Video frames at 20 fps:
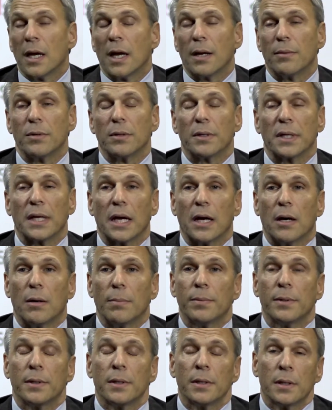and really
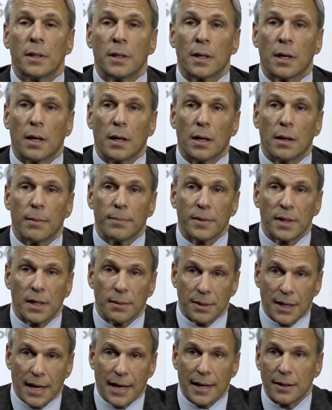help um,
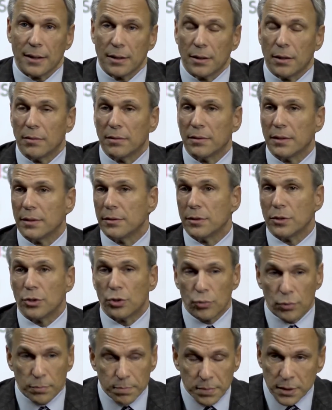them get, you know, in
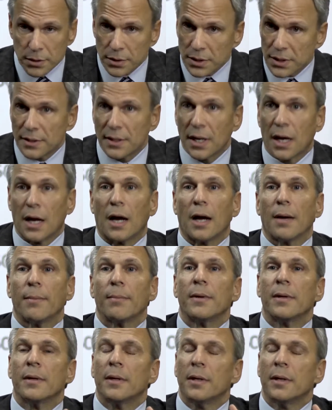short periods of time,